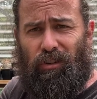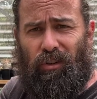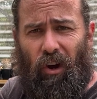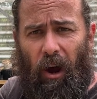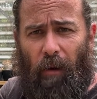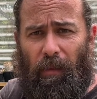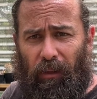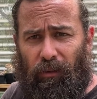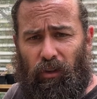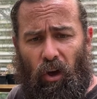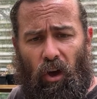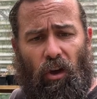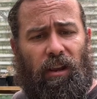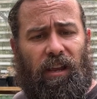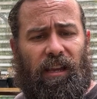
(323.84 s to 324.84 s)
time they'll
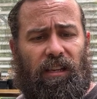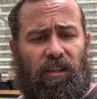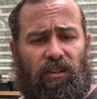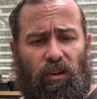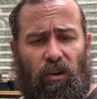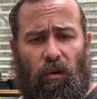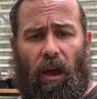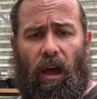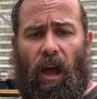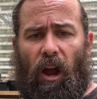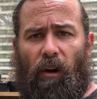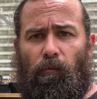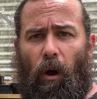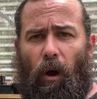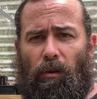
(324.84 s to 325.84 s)
turn into
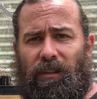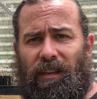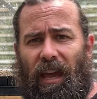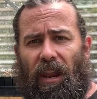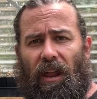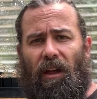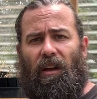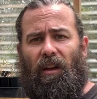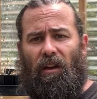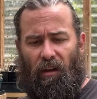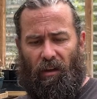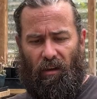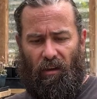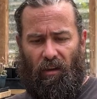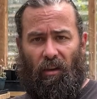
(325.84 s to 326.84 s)
a rosette.
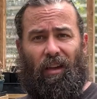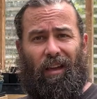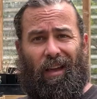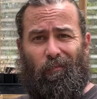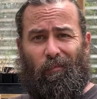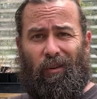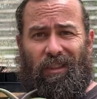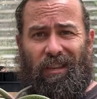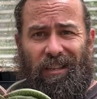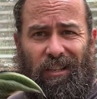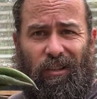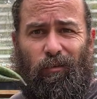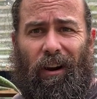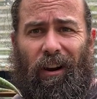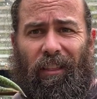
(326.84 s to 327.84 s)
But this
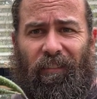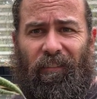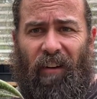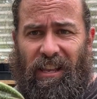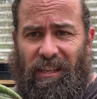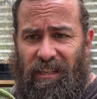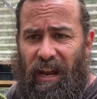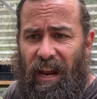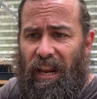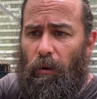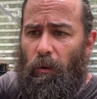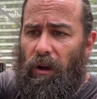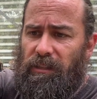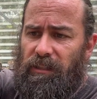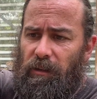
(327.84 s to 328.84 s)
is one of the fascinating
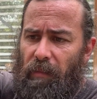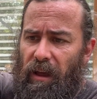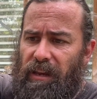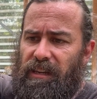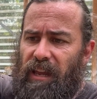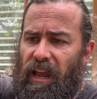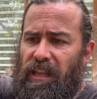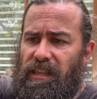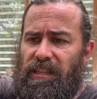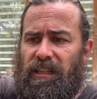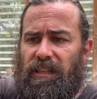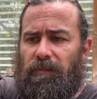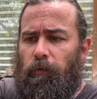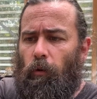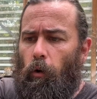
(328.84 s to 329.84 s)
ones that maintains
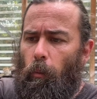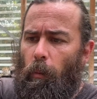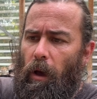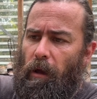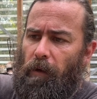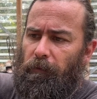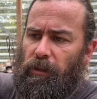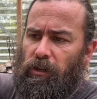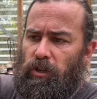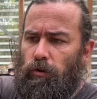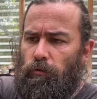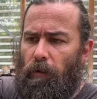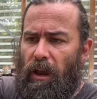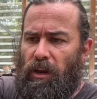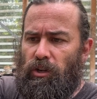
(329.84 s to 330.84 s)
this form for the
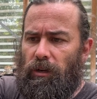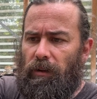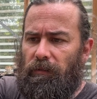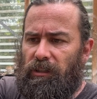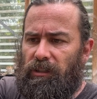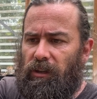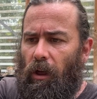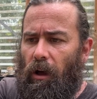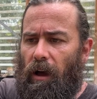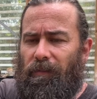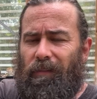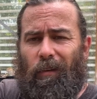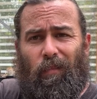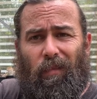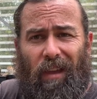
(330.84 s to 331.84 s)
duration of its
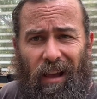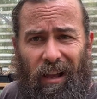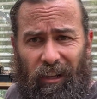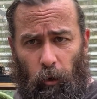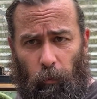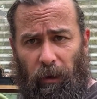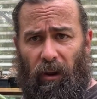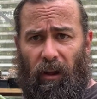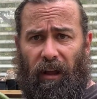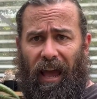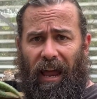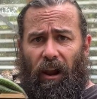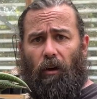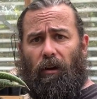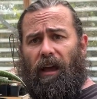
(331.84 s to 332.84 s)
life. A little bit like
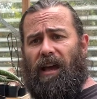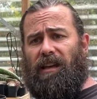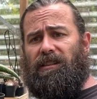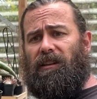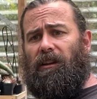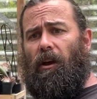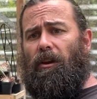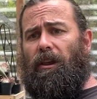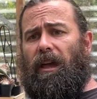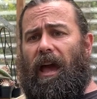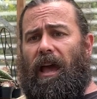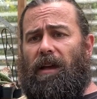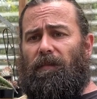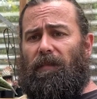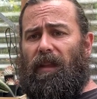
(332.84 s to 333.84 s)
Aloe
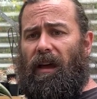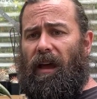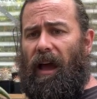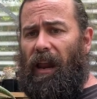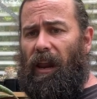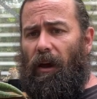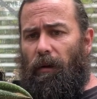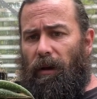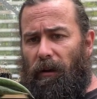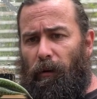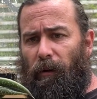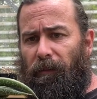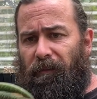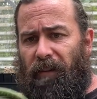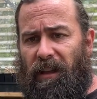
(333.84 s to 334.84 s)
castilloniae, Aloe
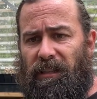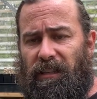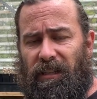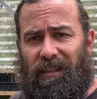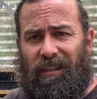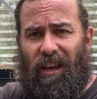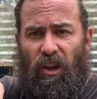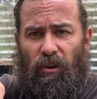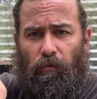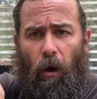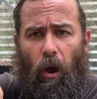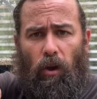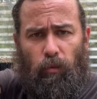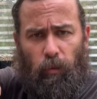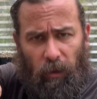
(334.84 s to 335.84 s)
irafensis
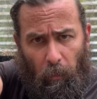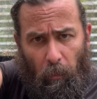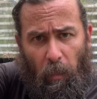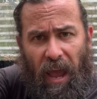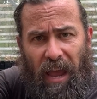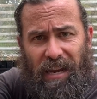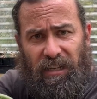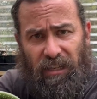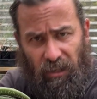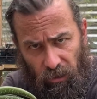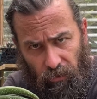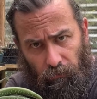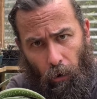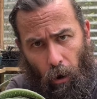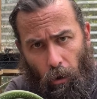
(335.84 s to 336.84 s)
grows with a pendant
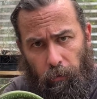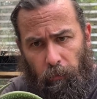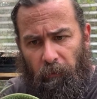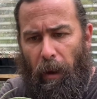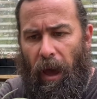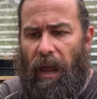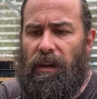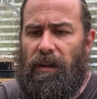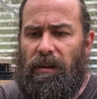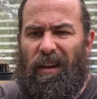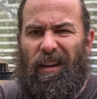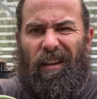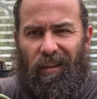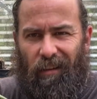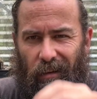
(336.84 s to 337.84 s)
growth pattern.
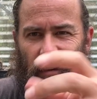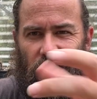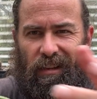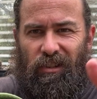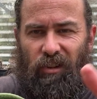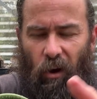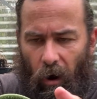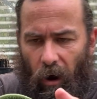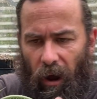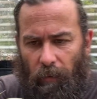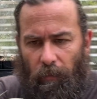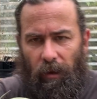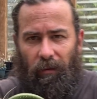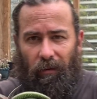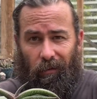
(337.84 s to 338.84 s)
In time,